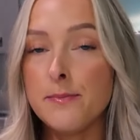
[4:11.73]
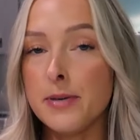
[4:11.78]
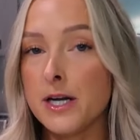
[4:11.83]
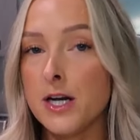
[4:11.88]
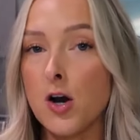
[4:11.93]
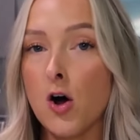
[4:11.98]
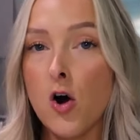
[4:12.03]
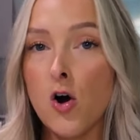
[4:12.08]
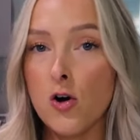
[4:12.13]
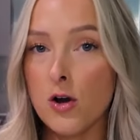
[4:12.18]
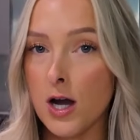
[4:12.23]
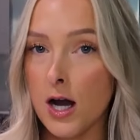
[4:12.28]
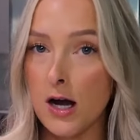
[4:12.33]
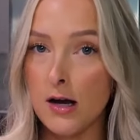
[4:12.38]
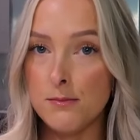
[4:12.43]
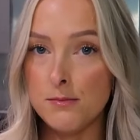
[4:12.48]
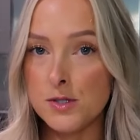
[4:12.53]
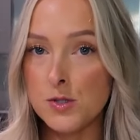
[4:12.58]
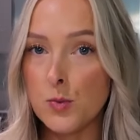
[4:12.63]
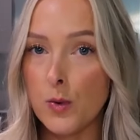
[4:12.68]
but it all
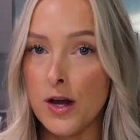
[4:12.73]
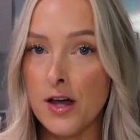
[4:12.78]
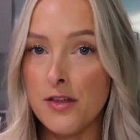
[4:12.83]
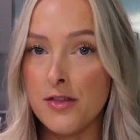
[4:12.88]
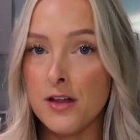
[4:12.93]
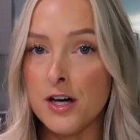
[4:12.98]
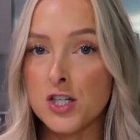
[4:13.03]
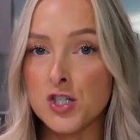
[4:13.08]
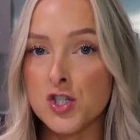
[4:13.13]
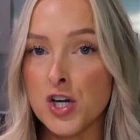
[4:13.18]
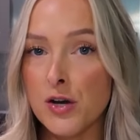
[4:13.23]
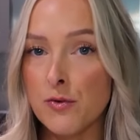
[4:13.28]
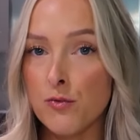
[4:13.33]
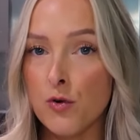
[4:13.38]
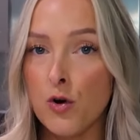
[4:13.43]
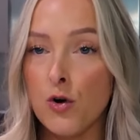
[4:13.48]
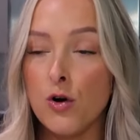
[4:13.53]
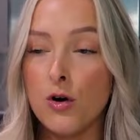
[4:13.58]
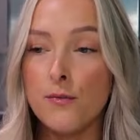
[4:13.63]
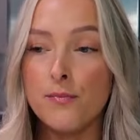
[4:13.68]
comes with a
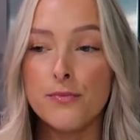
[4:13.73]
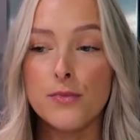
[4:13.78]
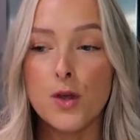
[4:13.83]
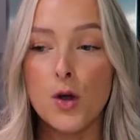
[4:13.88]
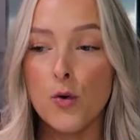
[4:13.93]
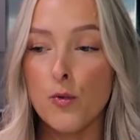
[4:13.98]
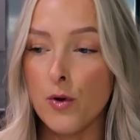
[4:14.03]
general